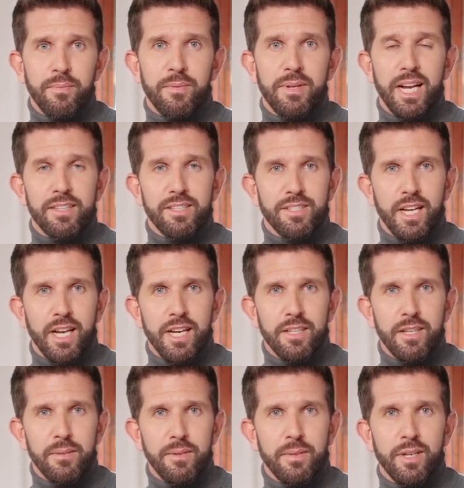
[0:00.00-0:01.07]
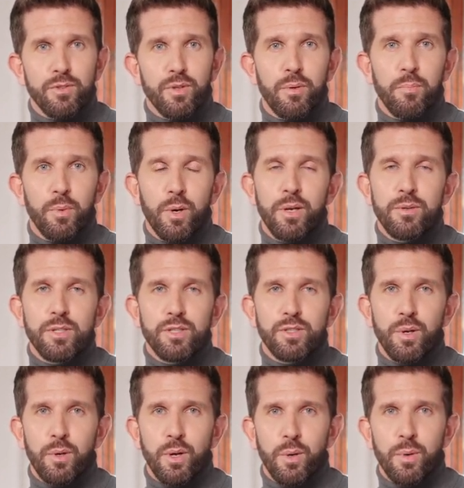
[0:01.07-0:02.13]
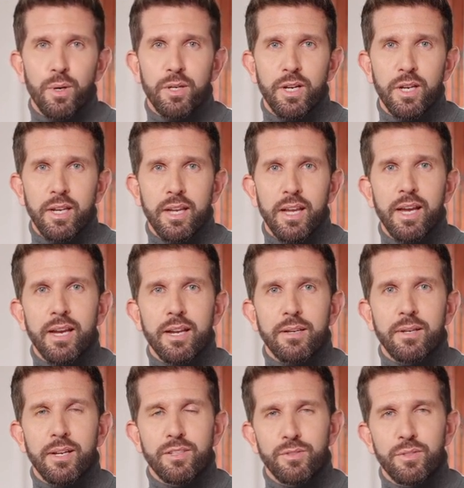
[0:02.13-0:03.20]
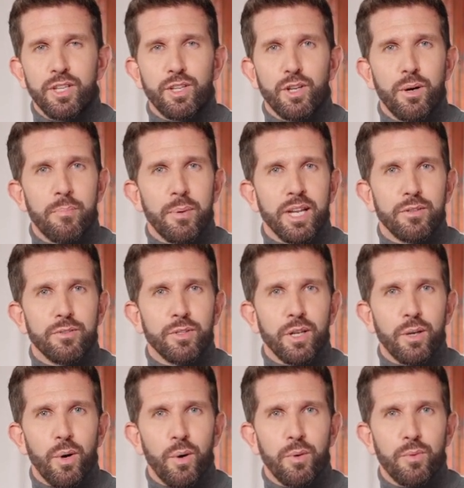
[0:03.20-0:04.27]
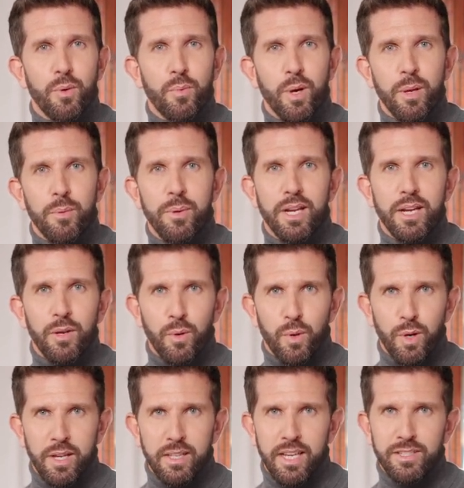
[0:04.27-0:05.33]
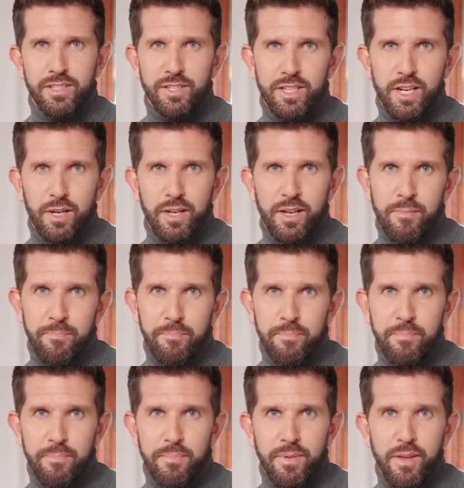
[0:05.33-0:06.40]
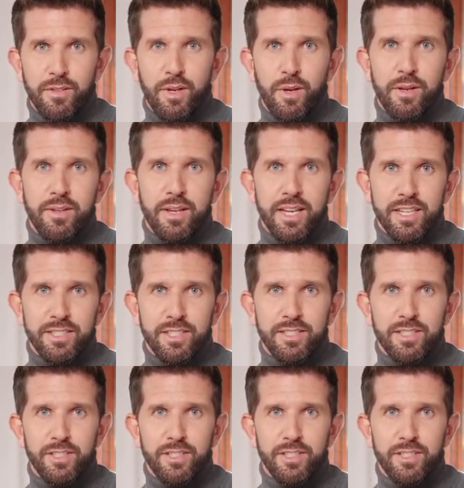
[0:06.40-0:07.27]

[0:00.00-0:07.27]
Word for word: That said, if you're more of a solo worker, this feature might feel overwhelming or unnecessary. The third thing is its